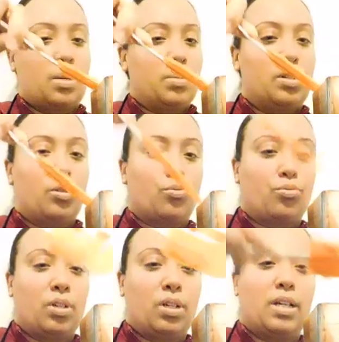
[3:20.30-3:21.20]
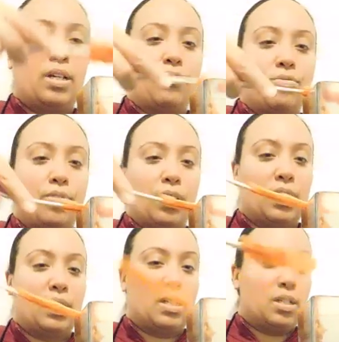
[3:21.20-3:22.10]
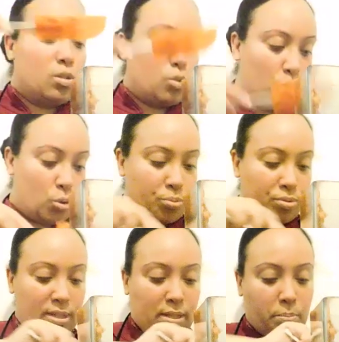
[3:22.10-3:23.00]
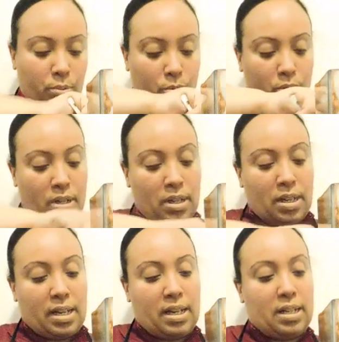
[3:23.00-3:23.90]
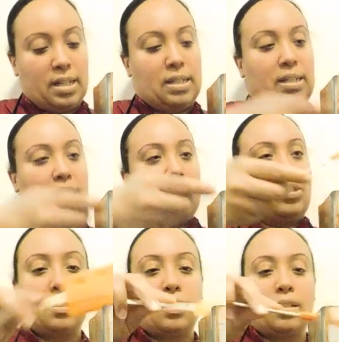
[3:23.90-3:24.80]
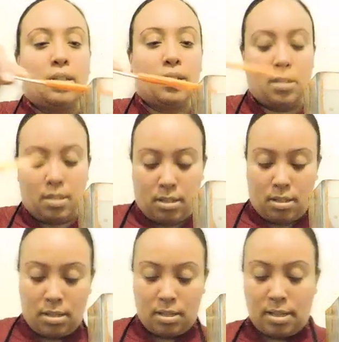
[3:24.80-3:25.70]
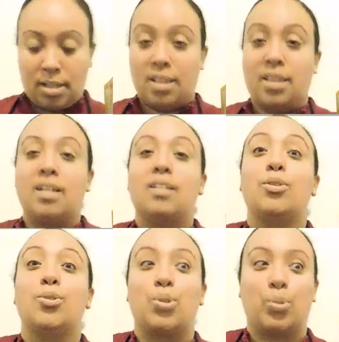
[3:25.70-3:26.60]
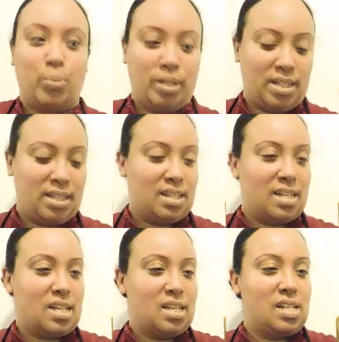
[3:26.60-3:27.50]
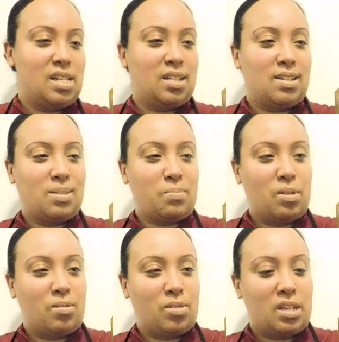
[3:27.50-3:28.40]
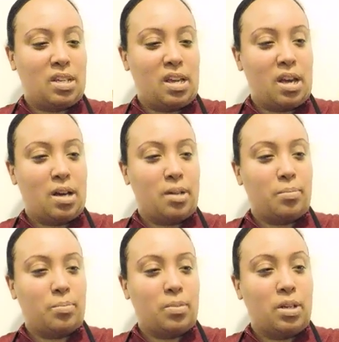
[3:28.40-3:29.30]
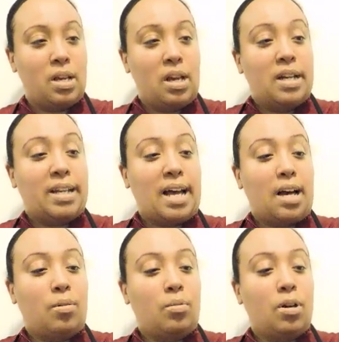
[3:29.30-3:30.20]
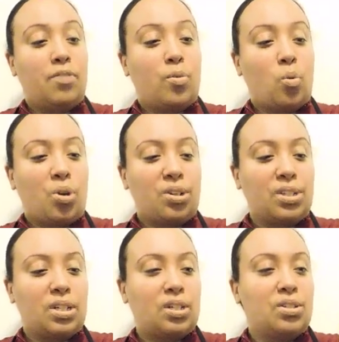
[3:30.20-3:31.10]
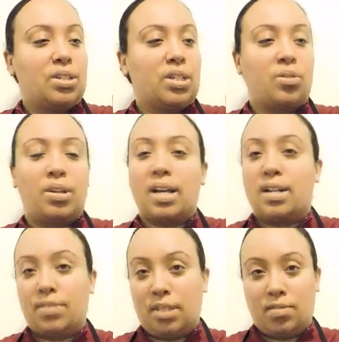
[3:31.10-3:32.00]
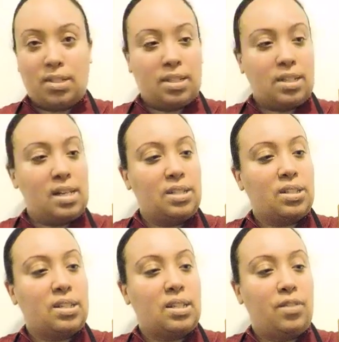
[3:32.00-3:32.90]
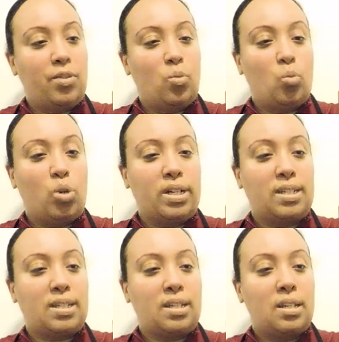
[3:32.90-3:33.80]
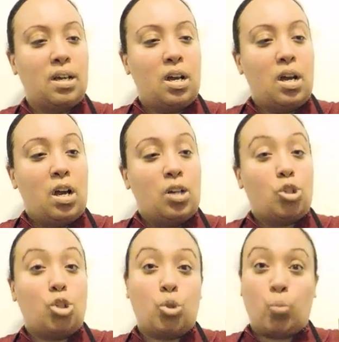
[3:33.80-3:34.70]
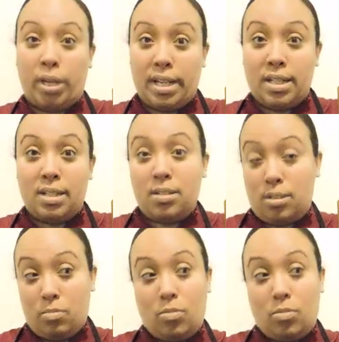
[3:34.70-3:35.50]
I mean, it's really super simple and easy. And then the sweet condensed milk, yum. Now, of course, you're still going to have to give this a taste to see if you want it sweetened.